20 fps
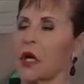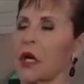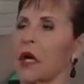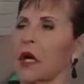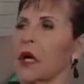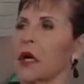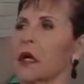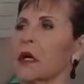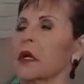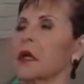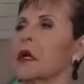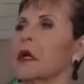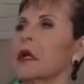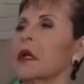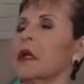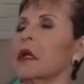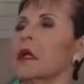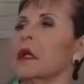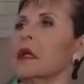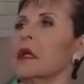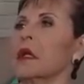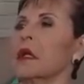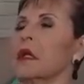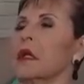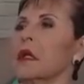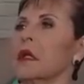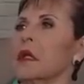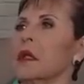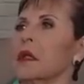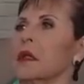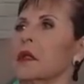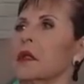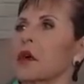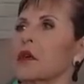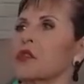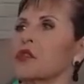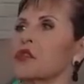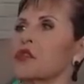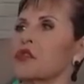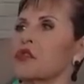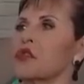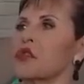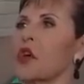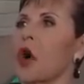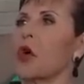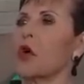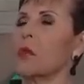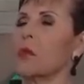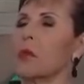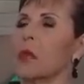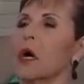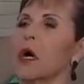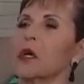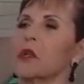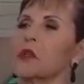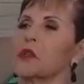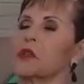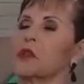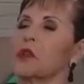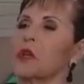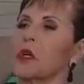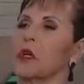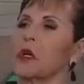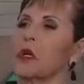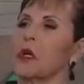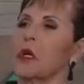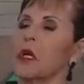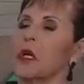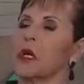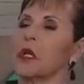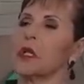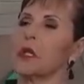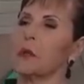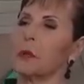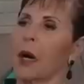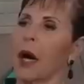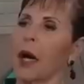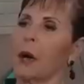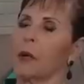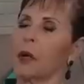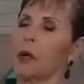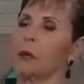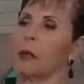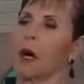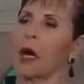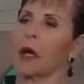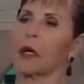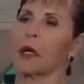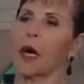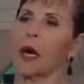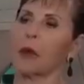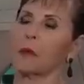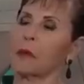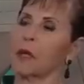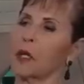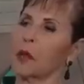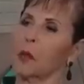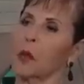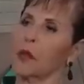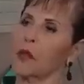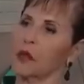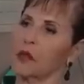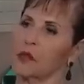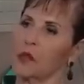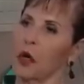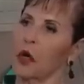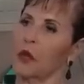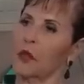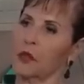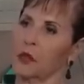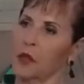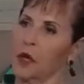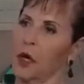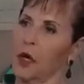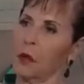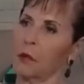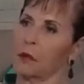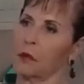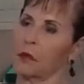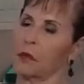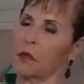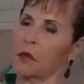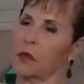And there's so much in the Bible about God being with us all the time.